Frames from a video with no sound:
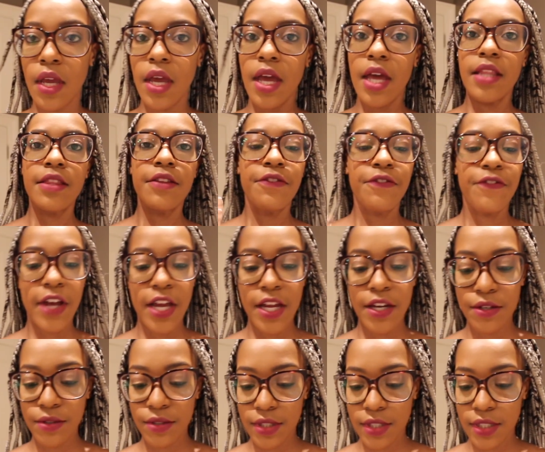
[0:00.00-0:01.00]
And the
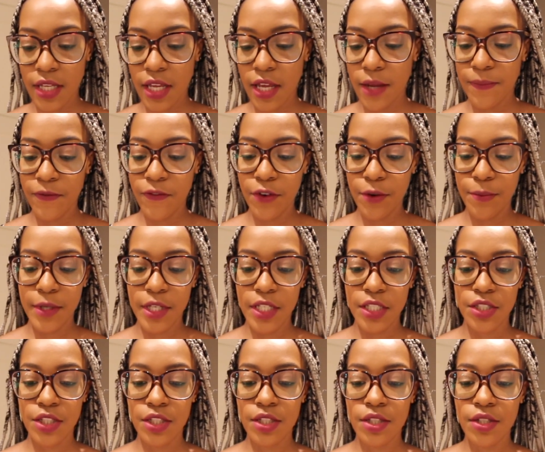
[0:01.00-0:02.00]
final step for me
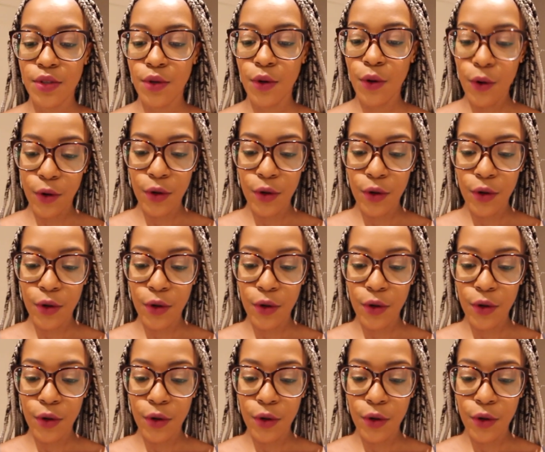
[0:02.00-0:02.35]
is just to